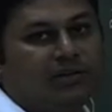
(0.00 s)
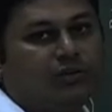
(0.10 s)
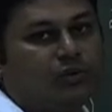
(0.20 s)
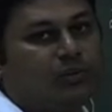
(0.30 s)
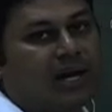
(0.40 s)

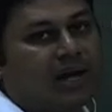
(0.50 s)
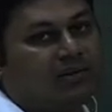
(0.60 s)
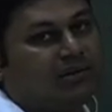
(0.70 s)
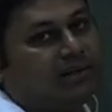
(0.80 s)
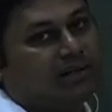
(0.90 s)
should be
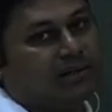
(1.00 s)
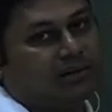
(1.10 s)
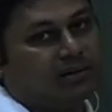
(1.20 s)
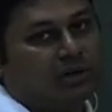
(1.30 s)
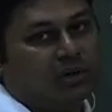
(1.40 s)

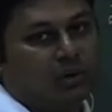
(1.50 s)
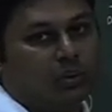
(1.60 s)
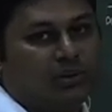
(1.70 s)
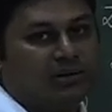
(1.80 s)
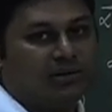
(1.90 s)
associated
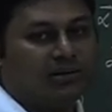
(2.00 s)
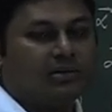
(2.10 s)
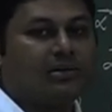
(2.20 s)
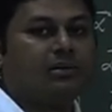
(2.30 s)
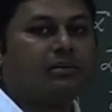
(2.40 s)
with
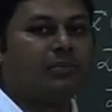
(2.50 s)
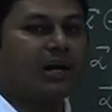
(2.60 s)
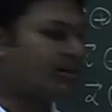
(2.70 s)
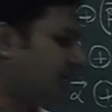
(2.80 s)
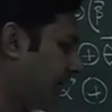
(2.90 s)
this
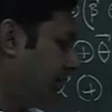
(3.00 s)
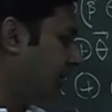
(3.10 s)
plus sign